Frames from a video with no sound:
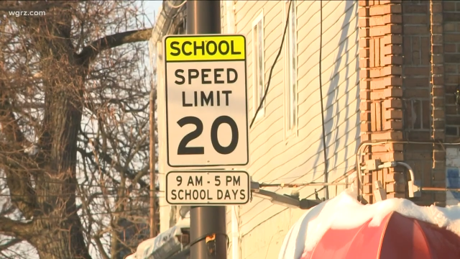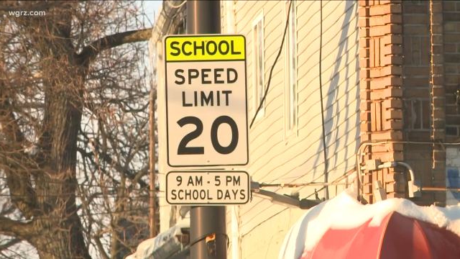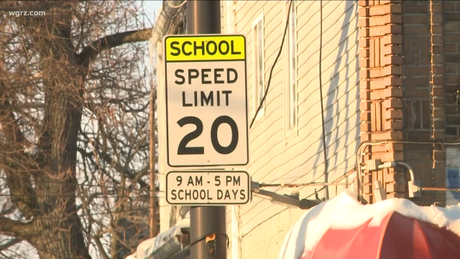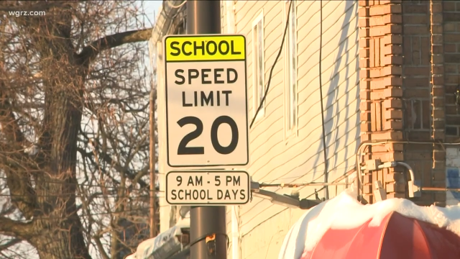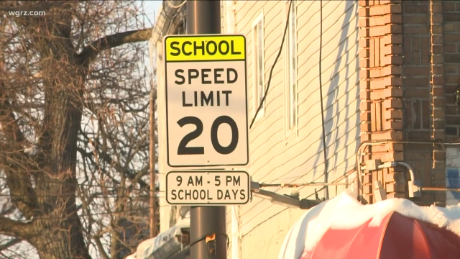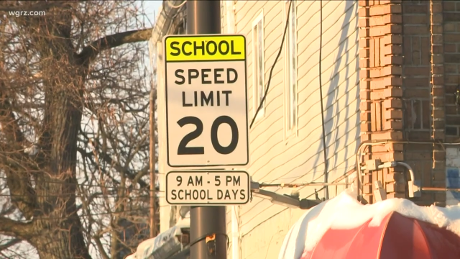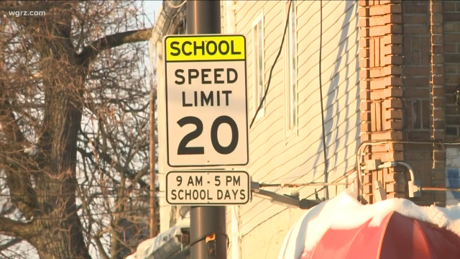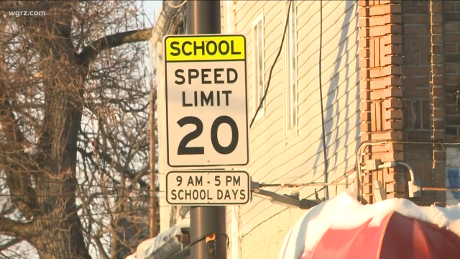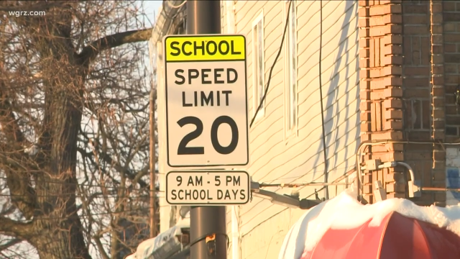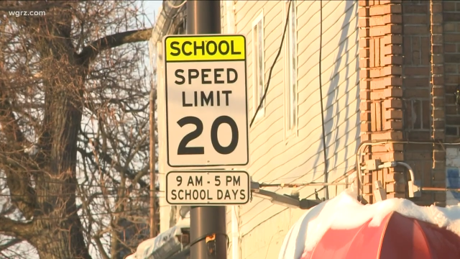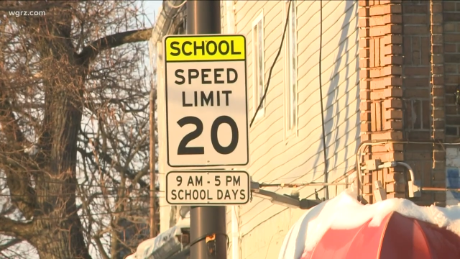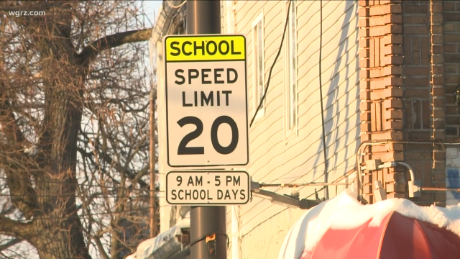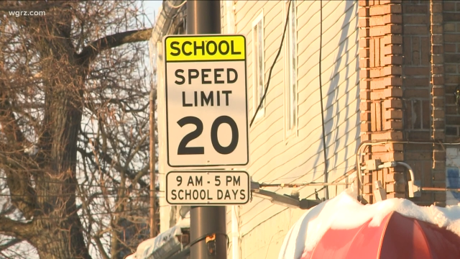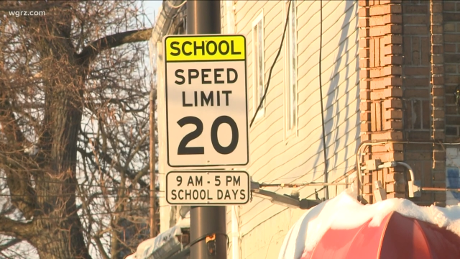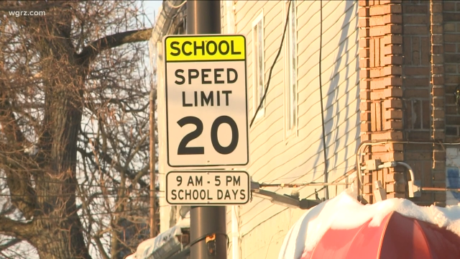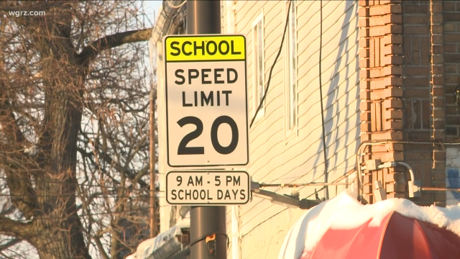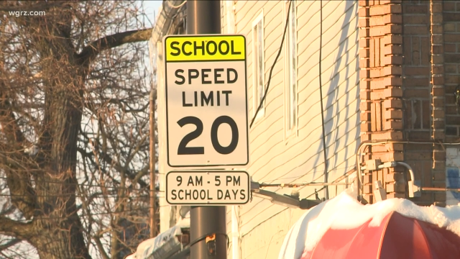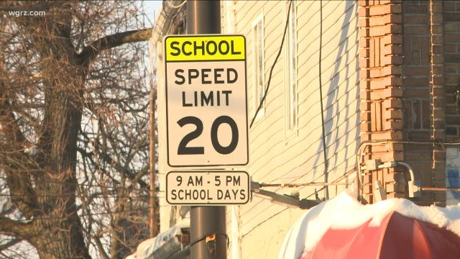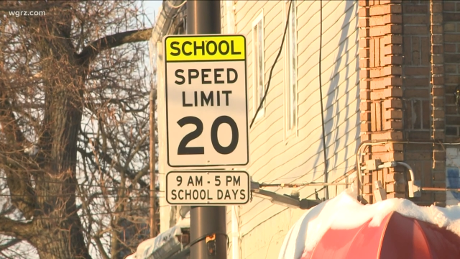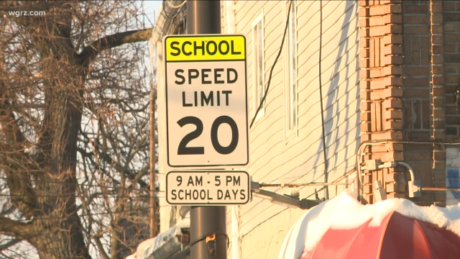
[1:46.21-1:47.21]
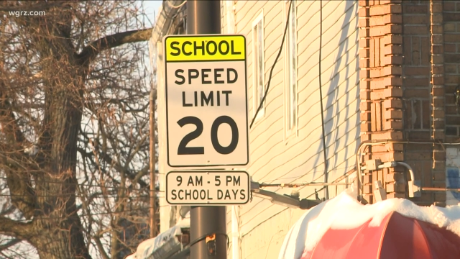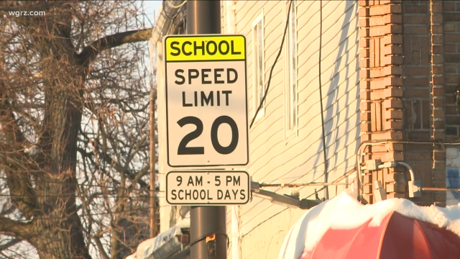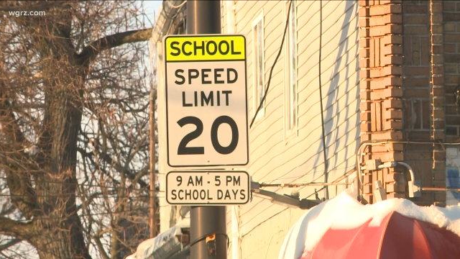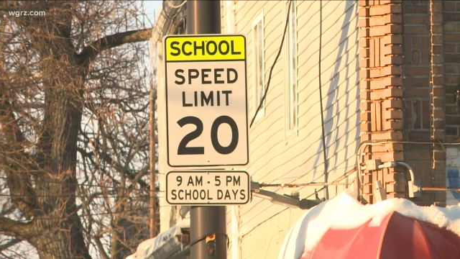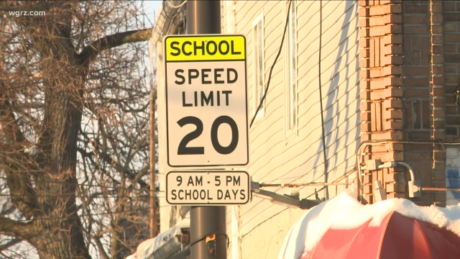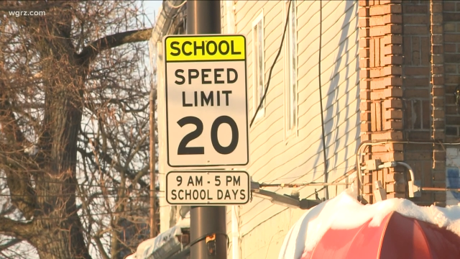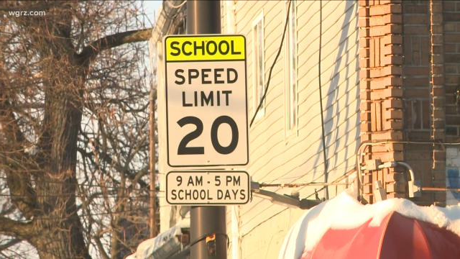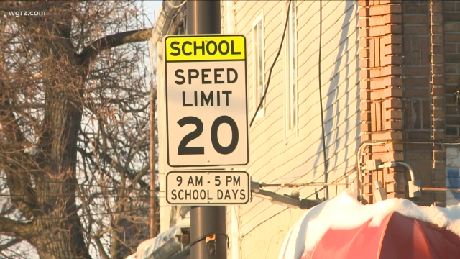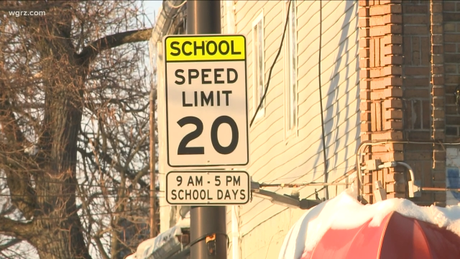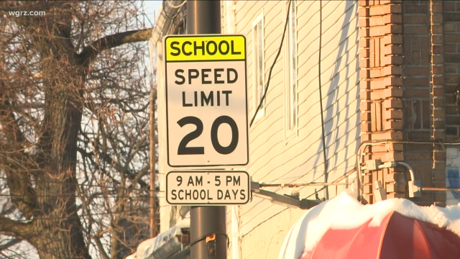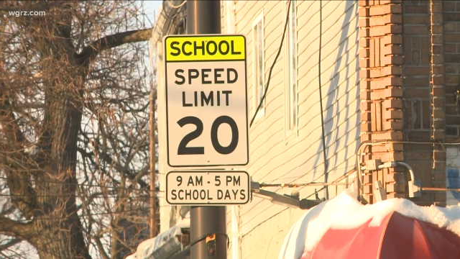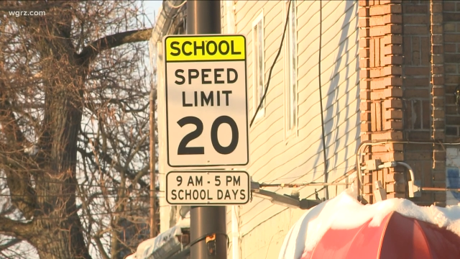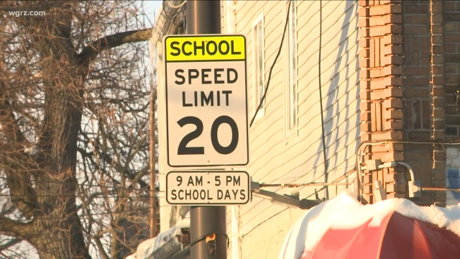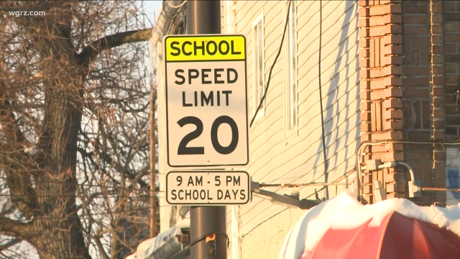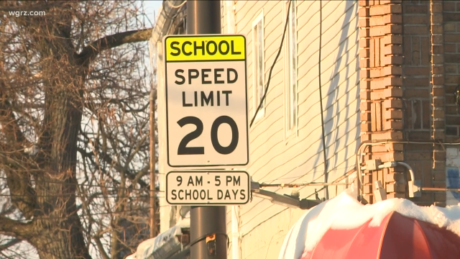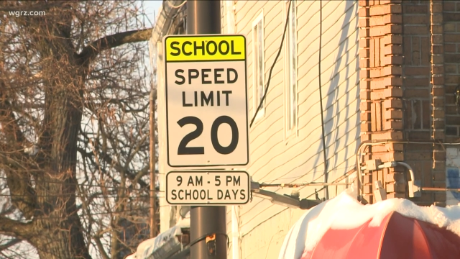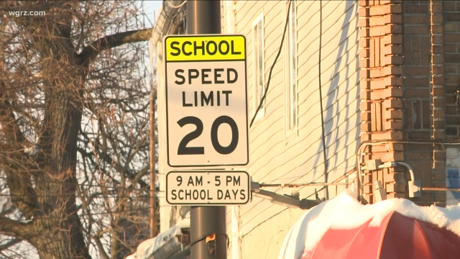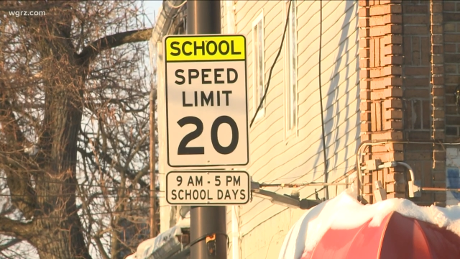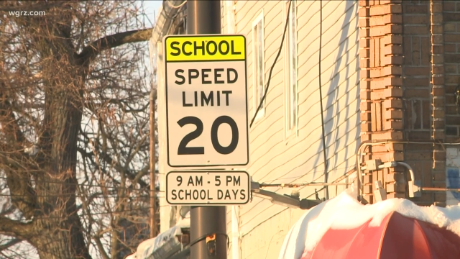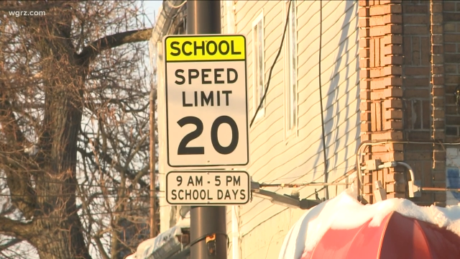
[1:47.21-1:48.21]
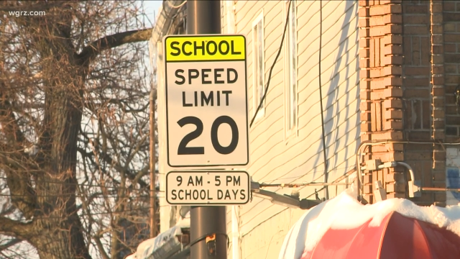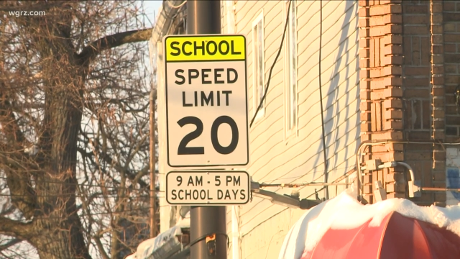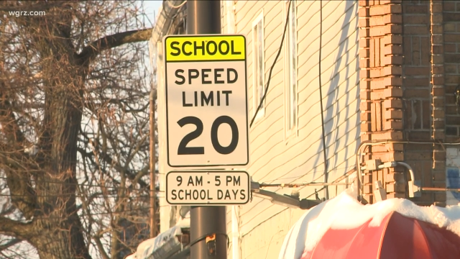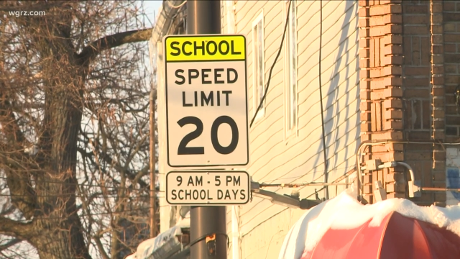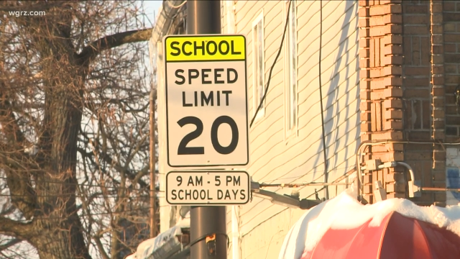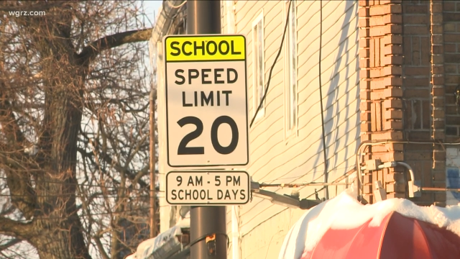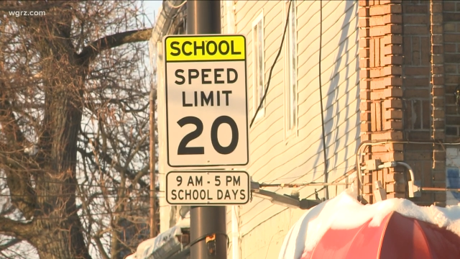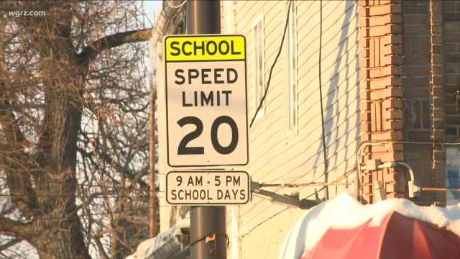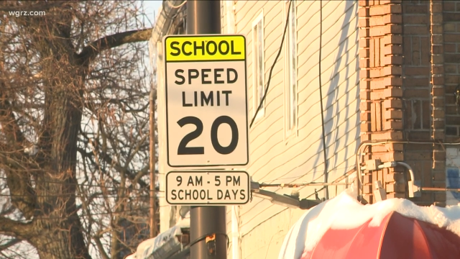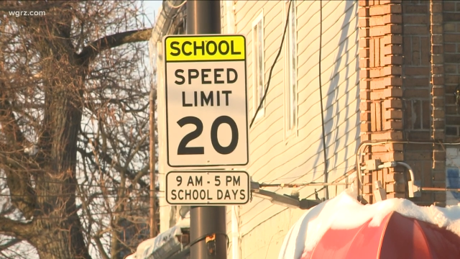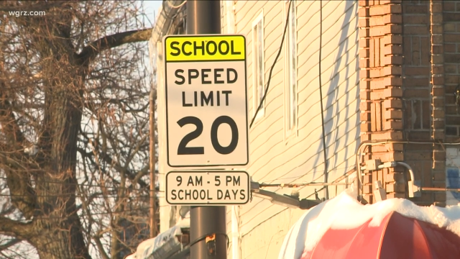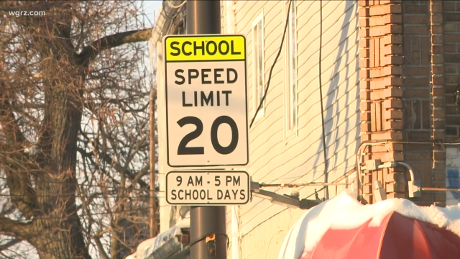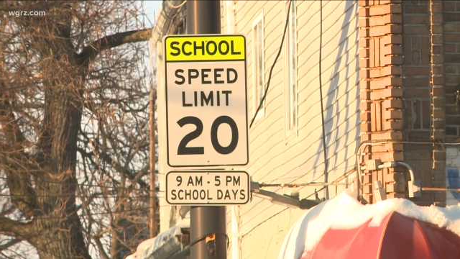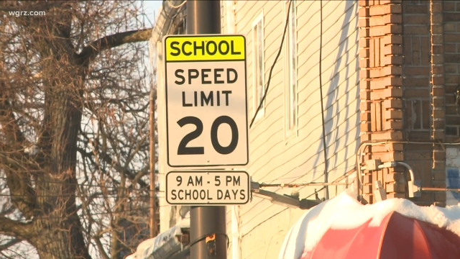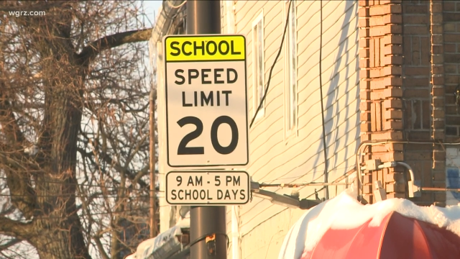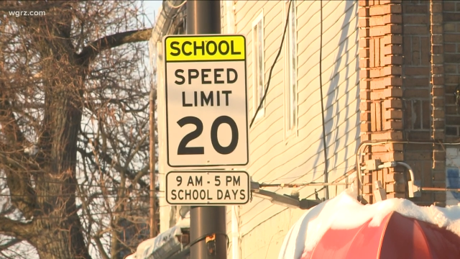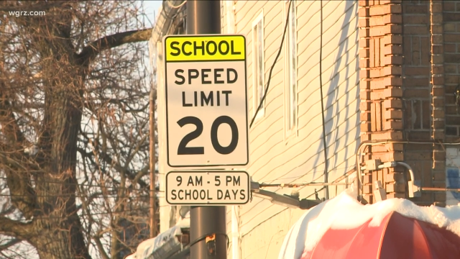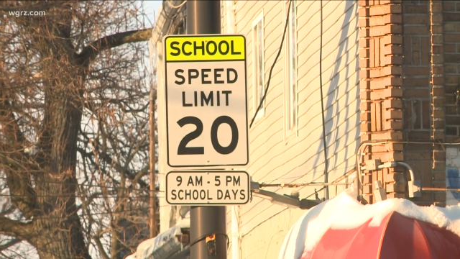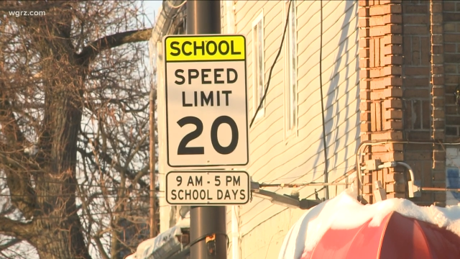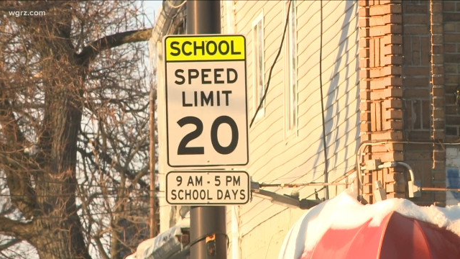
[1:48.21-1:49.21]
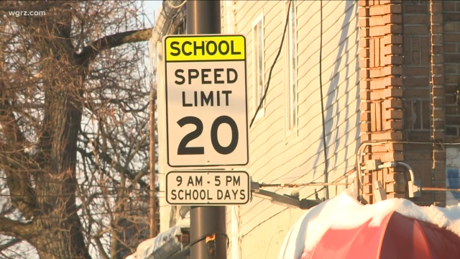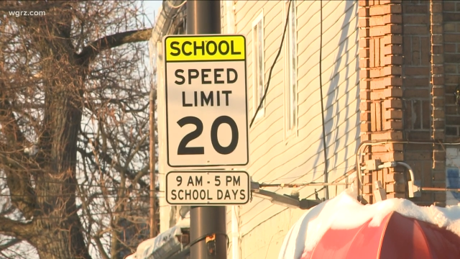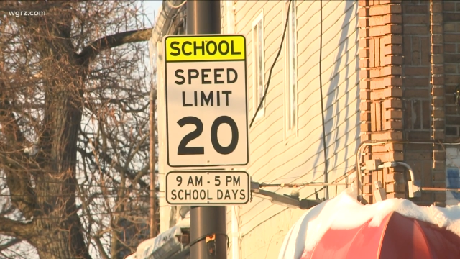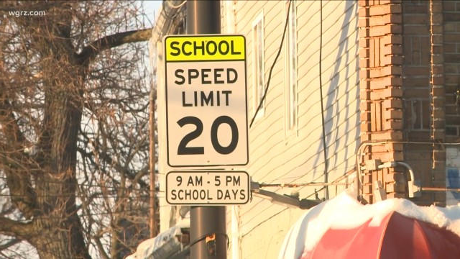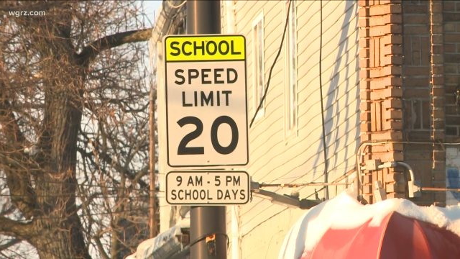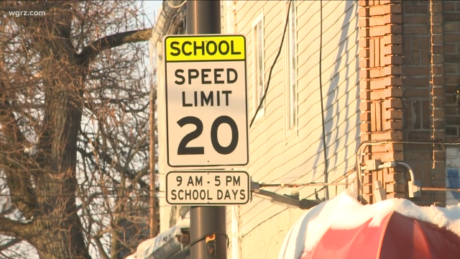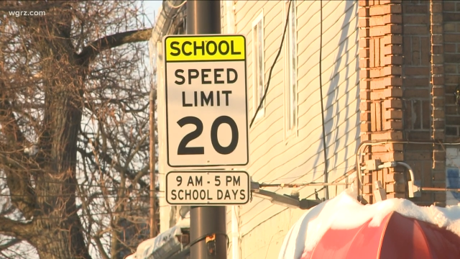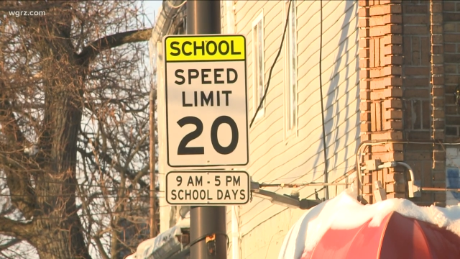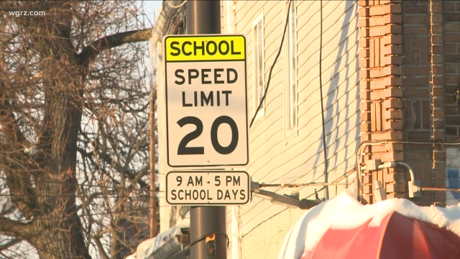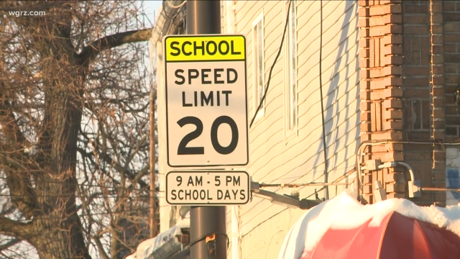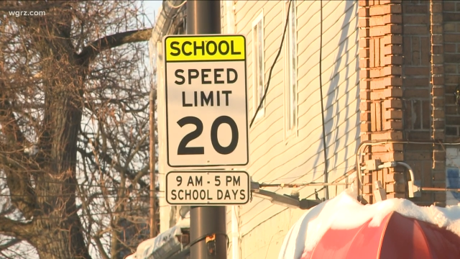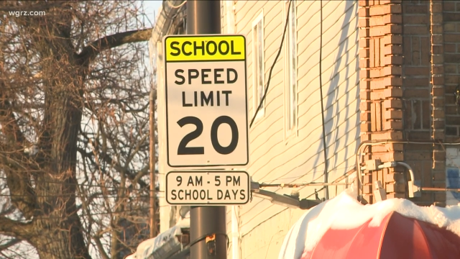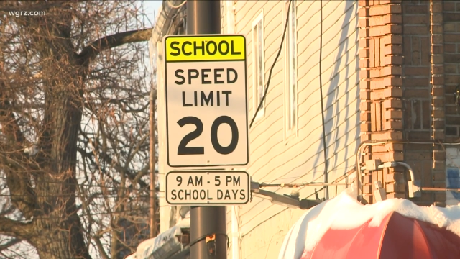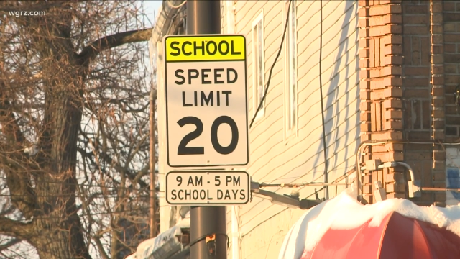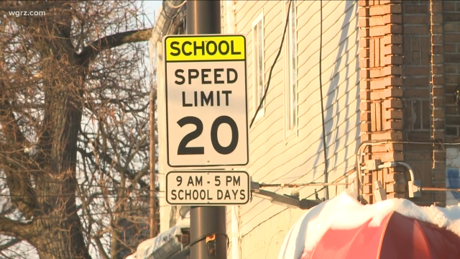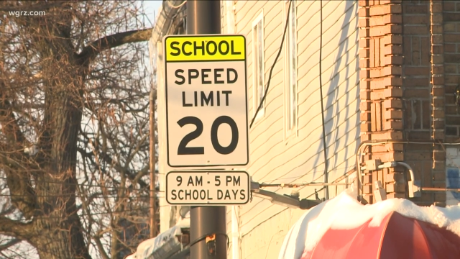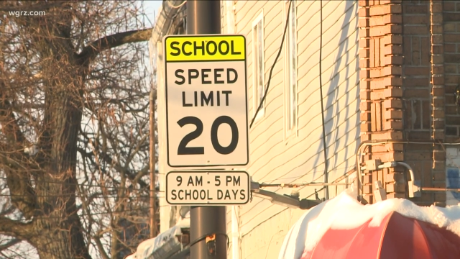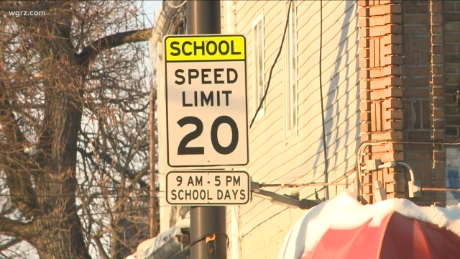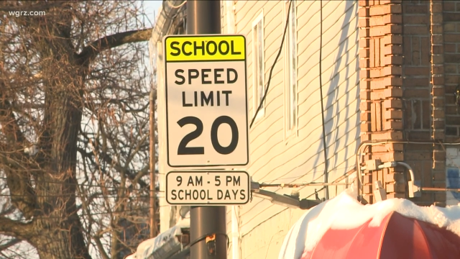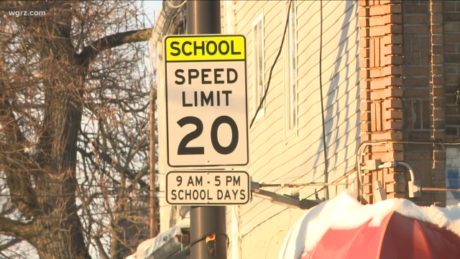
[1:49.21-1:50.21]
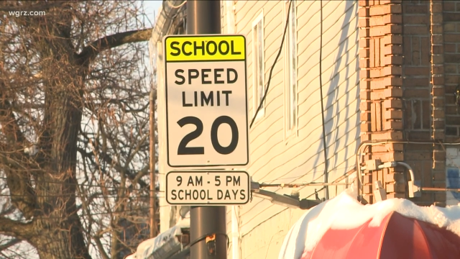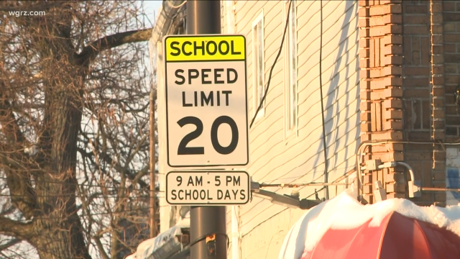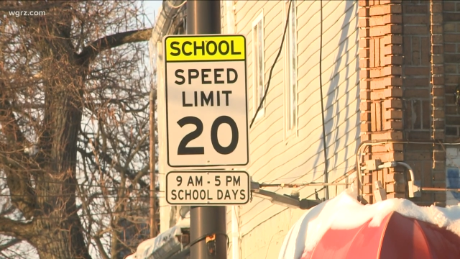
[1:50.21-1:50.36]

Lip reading: No face is visible, so there are no lips to read.